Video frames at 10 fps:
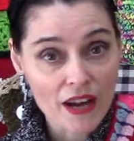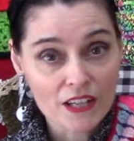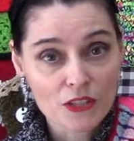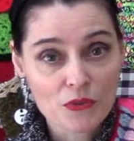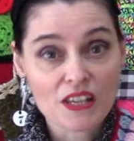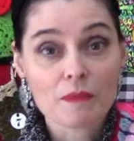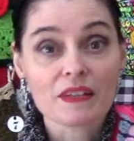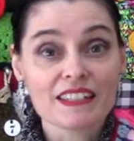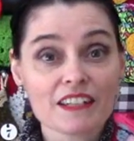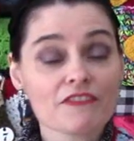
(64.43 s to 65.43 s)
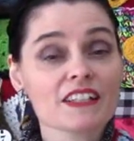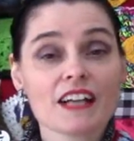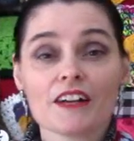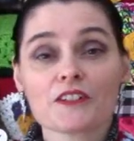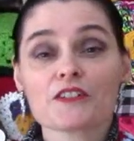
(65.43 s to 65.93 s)
way to use up different
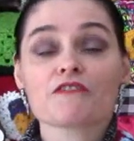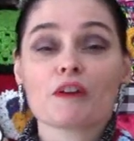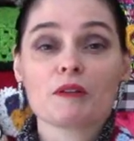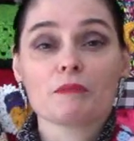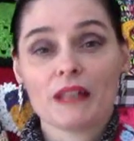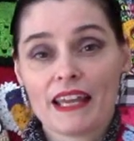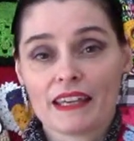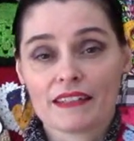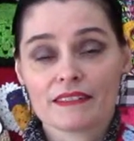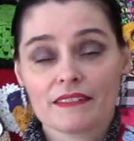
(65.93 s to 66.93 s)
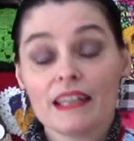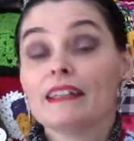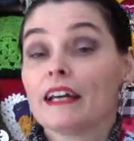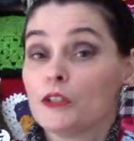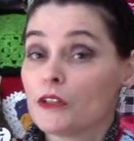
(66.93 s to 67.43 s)
colors from your blanket.
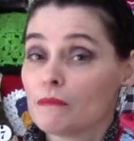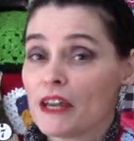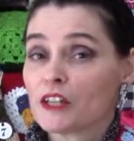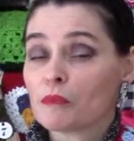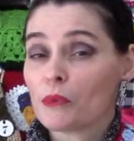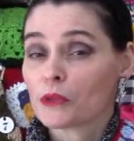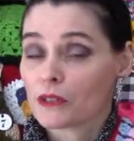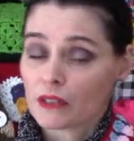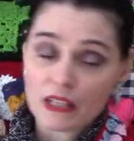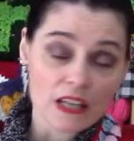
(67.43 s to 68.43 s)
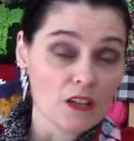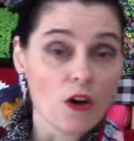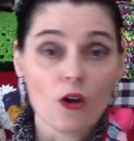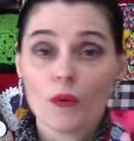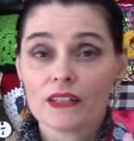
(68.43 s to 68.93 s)
Now you can make your border in
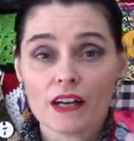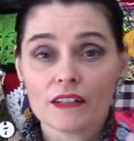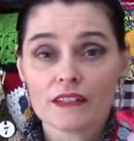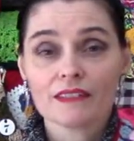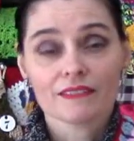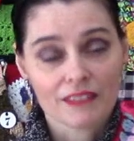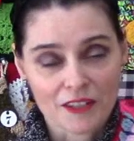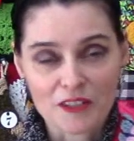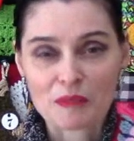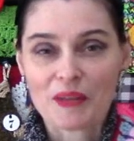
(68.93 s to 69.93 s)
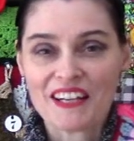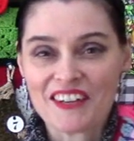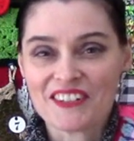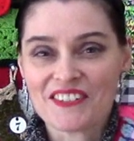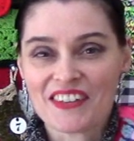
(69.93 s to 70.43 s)
all one color, and I'll explain
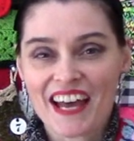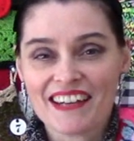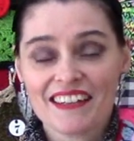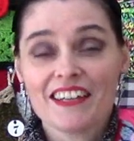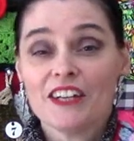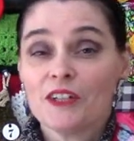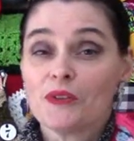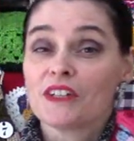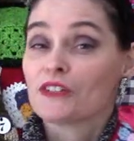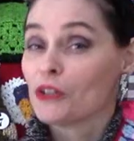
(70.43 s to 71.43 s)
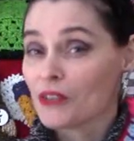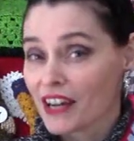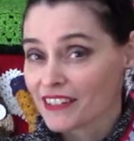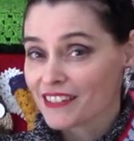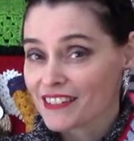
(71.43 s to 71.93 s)
how to do that using two
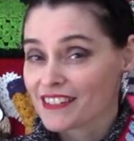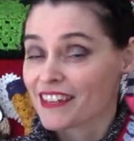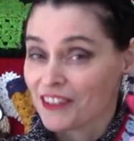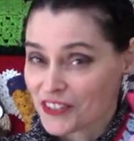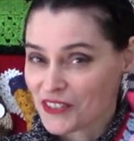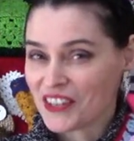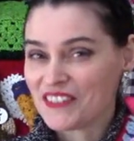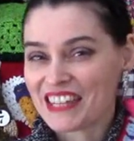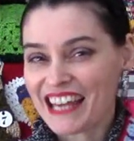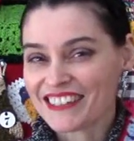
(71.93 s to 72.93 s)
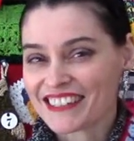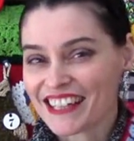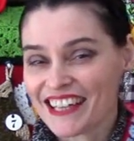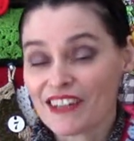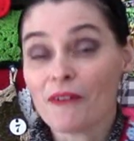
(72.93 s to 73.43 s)
colors, and I'll show you what that looks
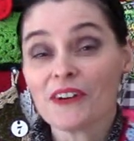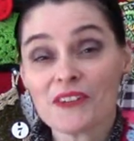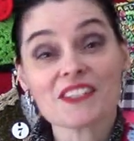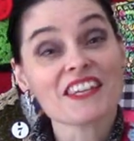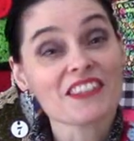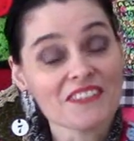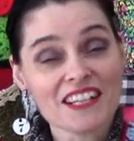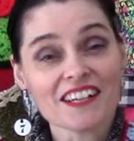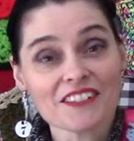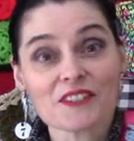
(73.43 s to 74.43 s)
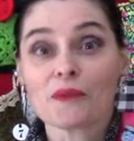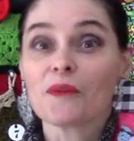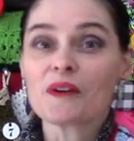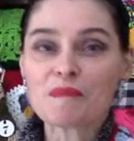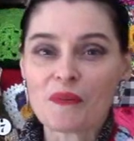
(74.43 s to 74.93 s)
like, or using three colors
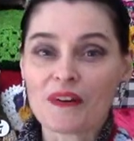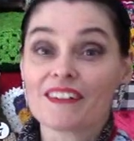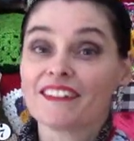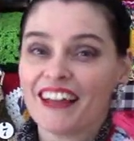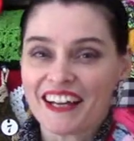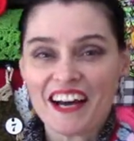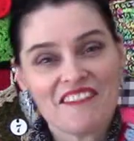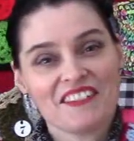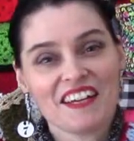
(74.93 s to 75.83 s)
or more like I've